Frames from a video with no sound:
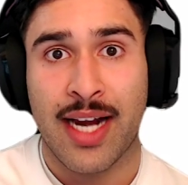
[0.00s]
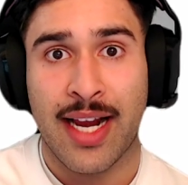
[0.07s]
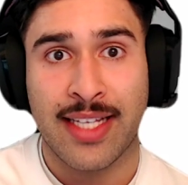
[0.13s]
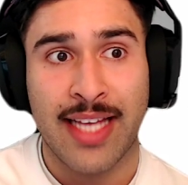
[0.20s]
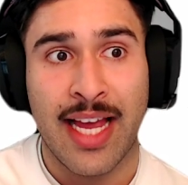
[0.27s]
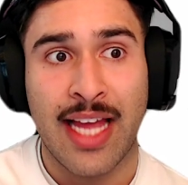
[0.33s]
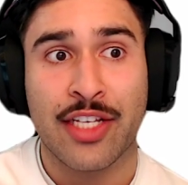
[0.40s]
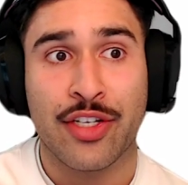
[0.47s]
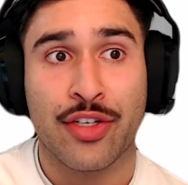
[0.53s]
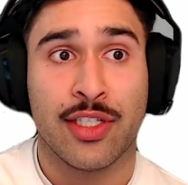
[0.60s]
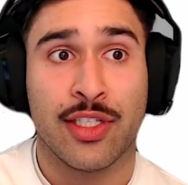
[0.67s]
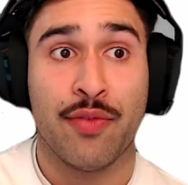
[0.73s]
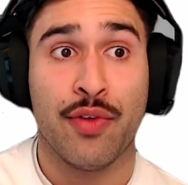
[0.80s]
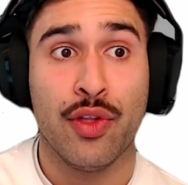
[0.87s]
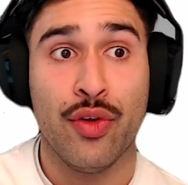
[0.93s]
And I say this
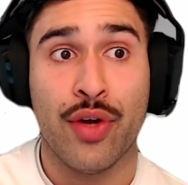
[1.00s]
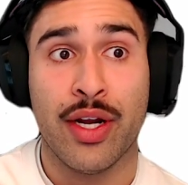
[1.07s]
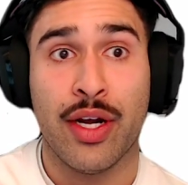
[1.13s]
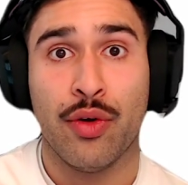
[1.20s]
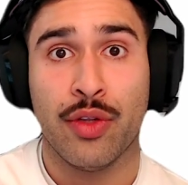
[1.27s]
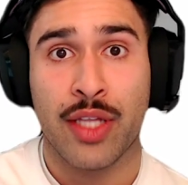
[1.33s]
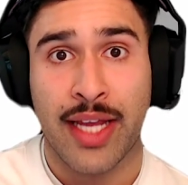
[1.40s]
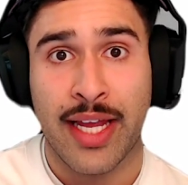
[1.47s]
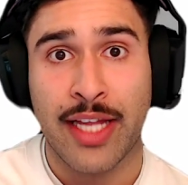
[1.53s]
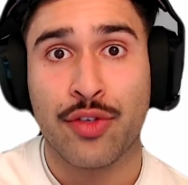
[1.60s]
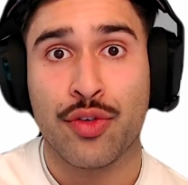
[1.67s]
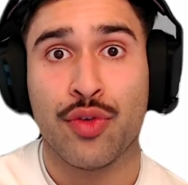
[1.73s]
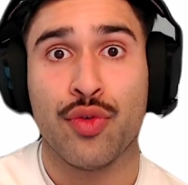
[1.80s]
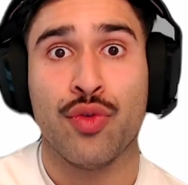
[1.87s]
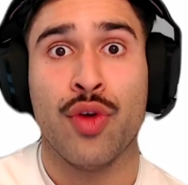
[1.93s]
because if you look at the
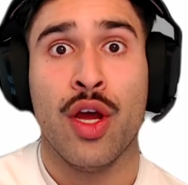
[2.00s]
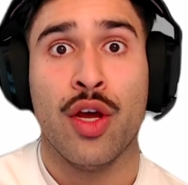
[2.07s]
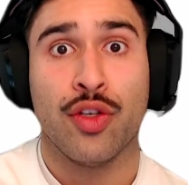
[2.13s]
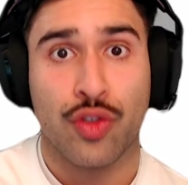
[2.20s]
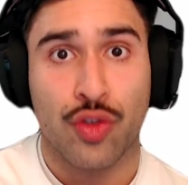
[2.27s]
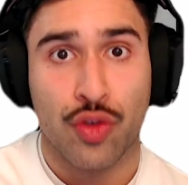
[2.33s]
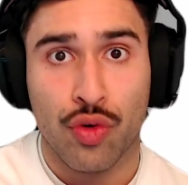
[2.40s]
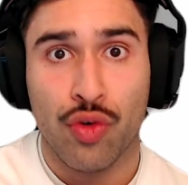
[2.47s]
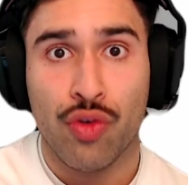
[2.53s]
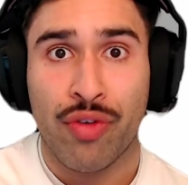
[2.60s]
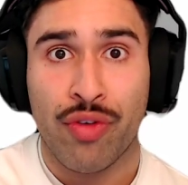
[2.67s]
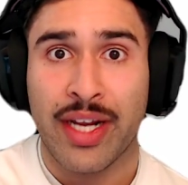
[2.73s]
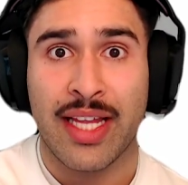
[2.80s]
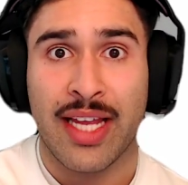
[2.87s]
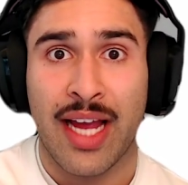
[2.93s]
kids who score
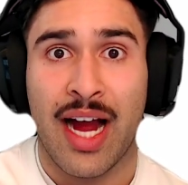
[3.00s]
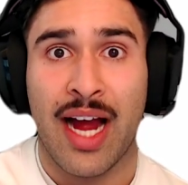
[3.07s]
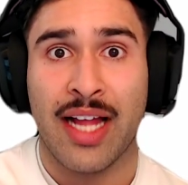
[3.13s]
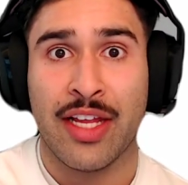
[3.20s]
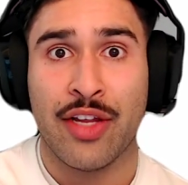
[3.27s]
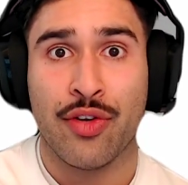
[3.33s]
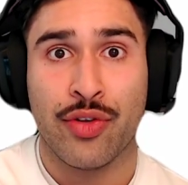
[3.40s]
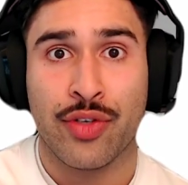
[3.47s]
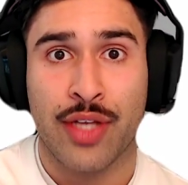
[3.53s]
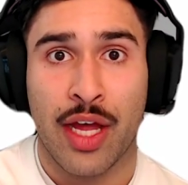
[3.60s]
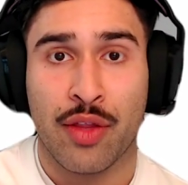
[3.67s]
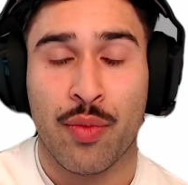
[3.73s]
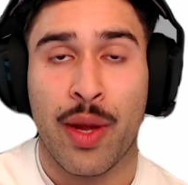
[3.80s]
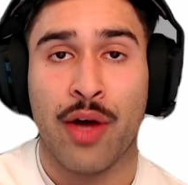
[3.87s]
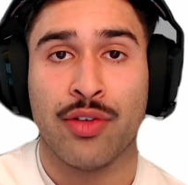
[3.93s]
really highly in New
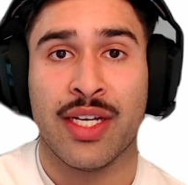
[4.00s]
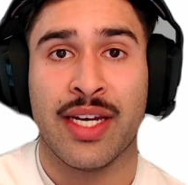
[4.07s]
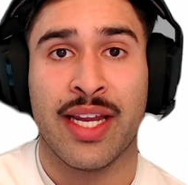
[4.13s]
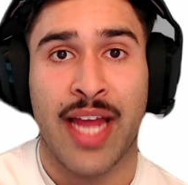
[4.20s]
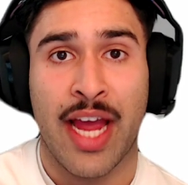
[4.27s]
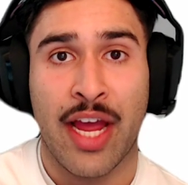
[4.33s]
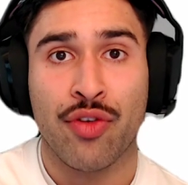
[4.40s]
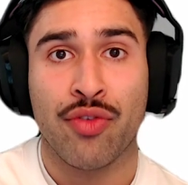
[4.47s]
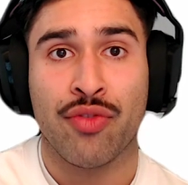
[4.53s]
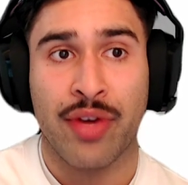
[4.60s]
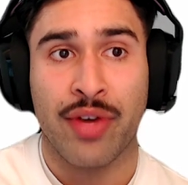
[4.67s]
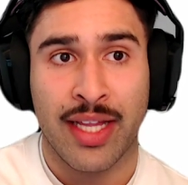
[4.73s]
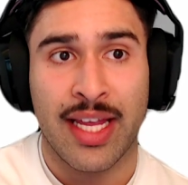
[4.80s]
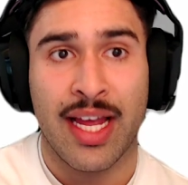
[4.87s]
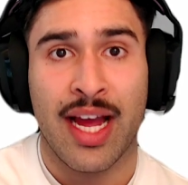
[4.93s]
South Wales and get your
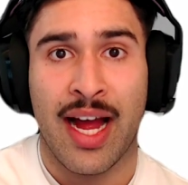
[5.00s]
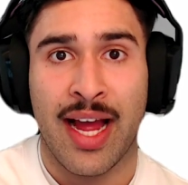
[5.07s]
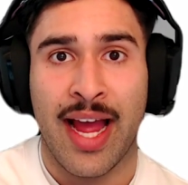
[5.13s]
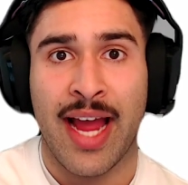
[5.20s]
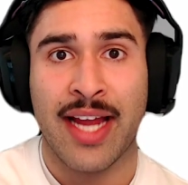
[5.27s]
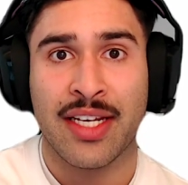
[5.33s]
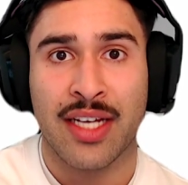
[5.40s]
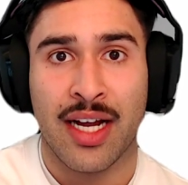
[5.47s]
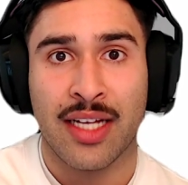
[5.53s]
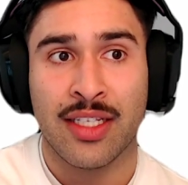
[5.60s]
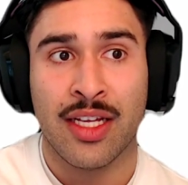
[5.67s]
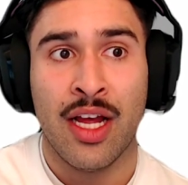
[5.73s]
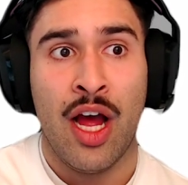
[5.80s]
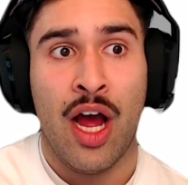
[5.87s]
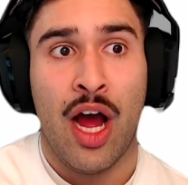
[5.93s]
really high
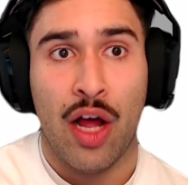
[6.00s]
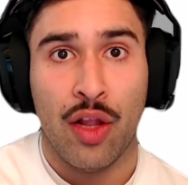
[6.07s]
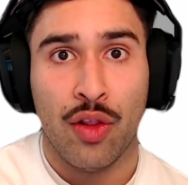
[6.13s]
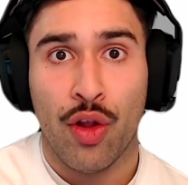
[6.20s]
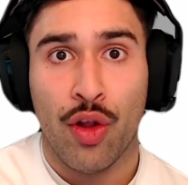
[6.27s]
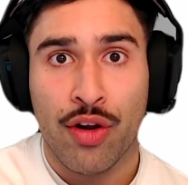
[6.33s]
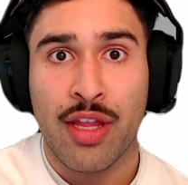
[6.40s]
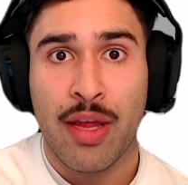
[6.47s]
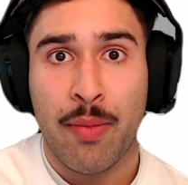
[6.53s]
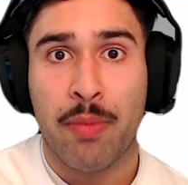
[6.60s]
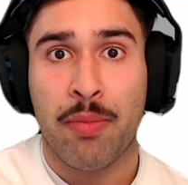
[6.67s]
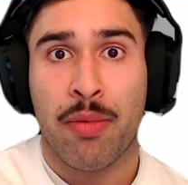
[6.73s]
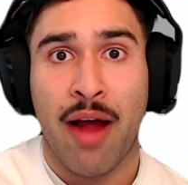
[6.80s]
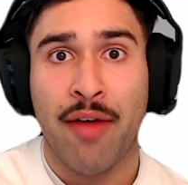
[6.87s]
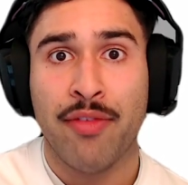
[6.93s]
ATARs, a lot of them
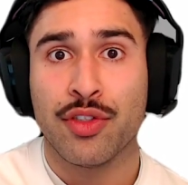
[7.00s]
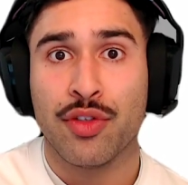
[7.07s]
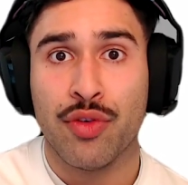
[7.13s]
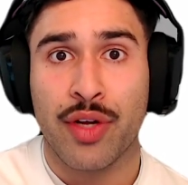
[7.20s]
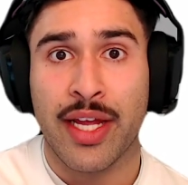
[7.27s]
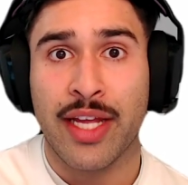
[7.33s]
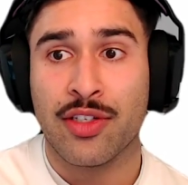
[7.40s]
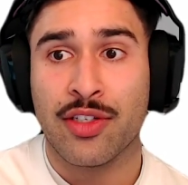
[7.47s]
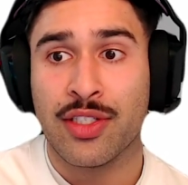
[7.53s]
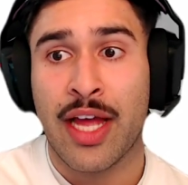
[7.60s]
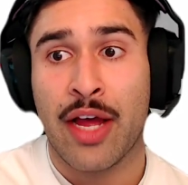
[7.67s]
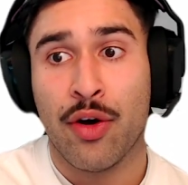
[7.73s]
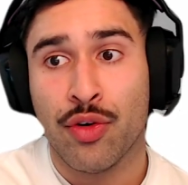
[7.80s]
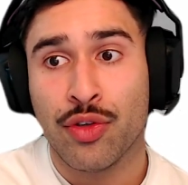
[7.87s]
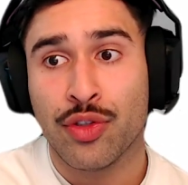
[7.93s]
are private school kids because
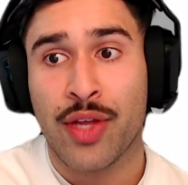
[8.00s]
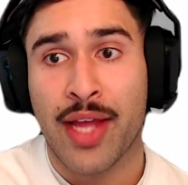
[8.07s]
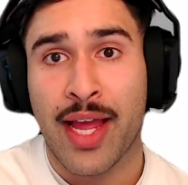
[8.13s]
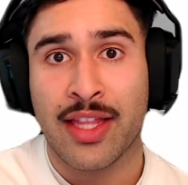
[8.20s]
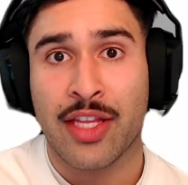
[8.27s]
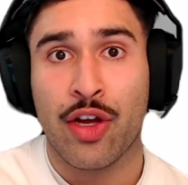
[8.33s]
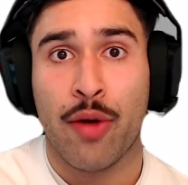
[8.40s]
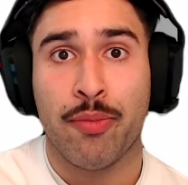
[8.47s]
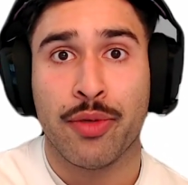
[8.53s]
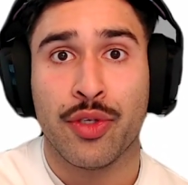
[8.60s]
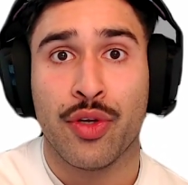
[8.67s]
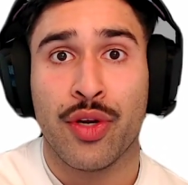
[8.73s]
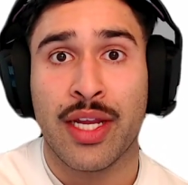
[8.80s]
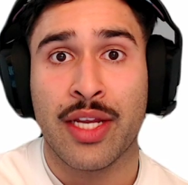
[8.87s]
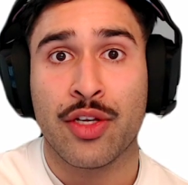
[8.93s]
they also get the
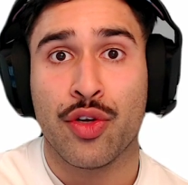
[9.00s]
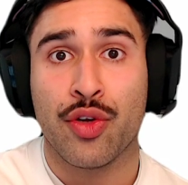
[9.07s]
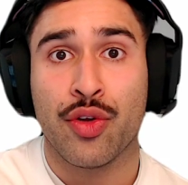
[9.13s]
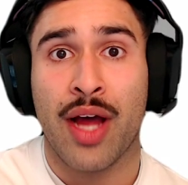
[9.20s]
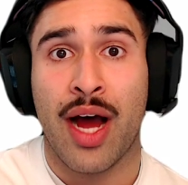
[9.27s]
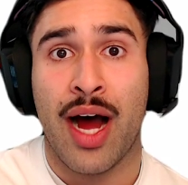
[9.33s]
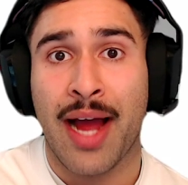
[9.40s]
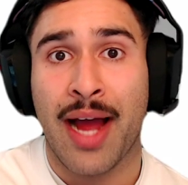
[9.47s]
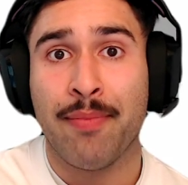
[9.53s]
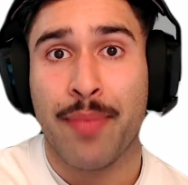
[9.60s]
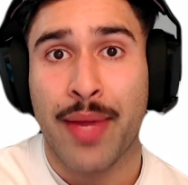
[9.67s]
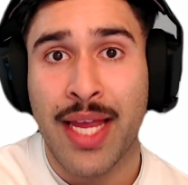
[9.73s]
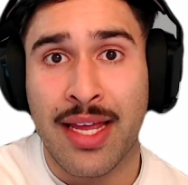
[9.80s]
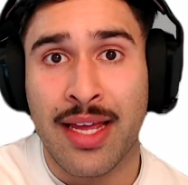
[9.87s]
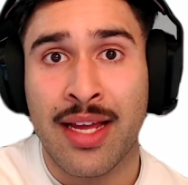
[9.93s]
opportunity to do the
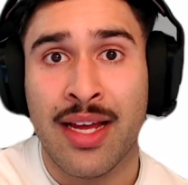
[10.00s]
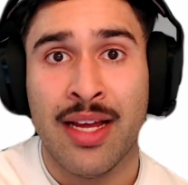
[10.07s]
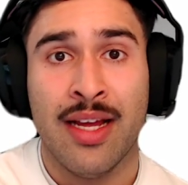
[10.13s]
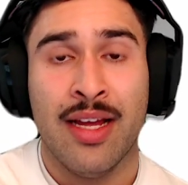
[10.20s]
IB,